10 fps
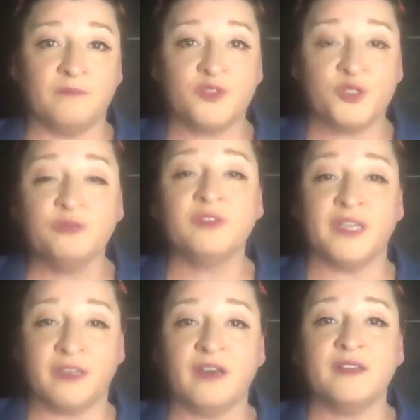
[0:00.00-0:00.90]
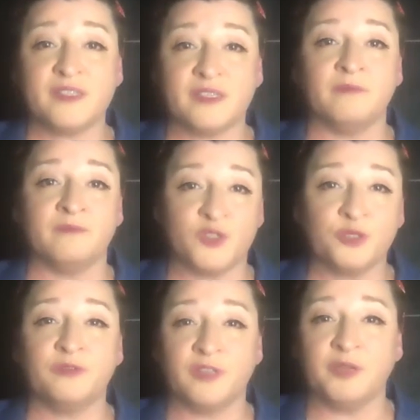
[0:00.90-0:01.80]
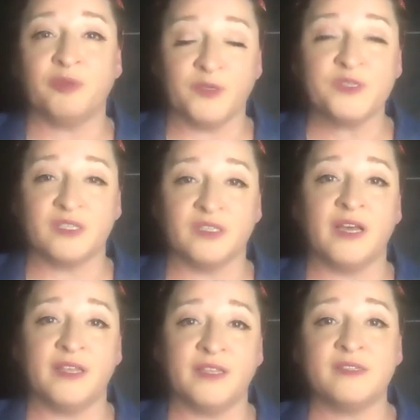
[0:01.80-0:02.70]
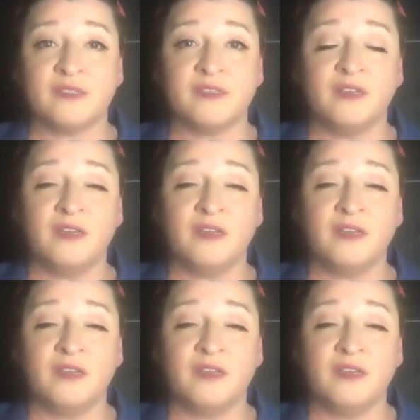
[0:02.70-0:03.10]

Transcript: truly custom, truly personalized